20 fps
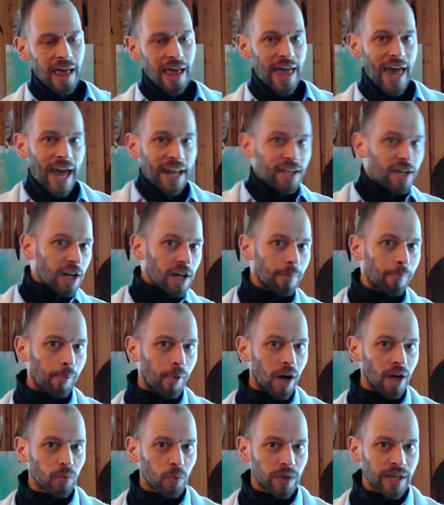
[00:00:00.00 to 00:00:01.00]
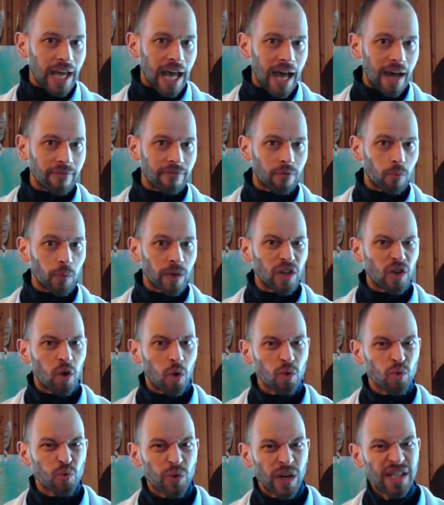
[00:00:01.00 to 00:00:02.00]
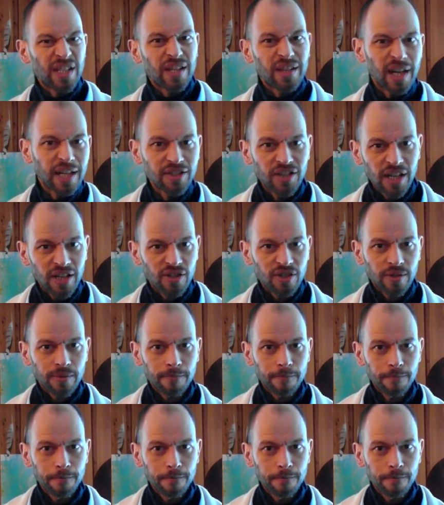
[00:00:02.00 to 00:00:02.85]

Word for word: And the other part we have, we call rest and digest.